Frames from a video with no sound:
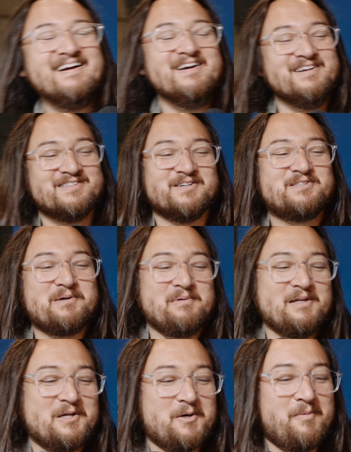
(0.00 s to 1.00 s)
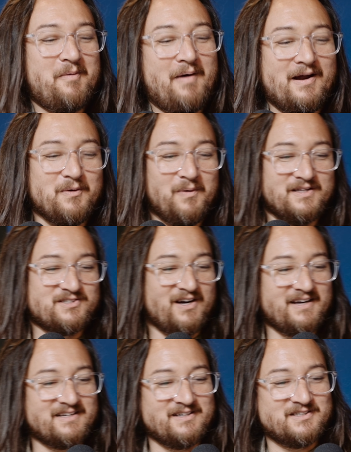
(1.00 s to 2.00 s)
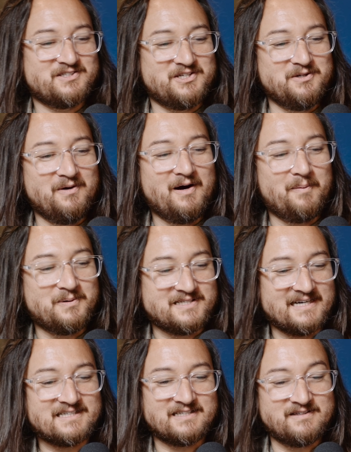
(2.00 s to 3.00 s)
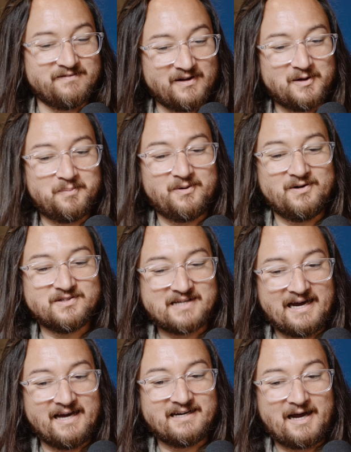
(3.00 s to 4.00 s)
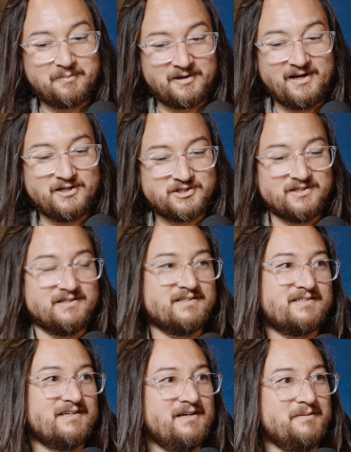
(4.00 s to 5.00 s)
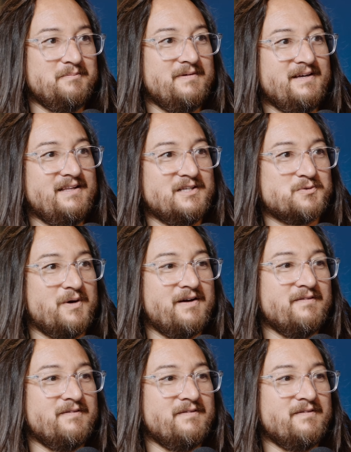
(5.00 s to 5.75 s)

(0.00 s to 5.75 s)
So tell me a little bit about what Socket does to protect developers and applications in this way.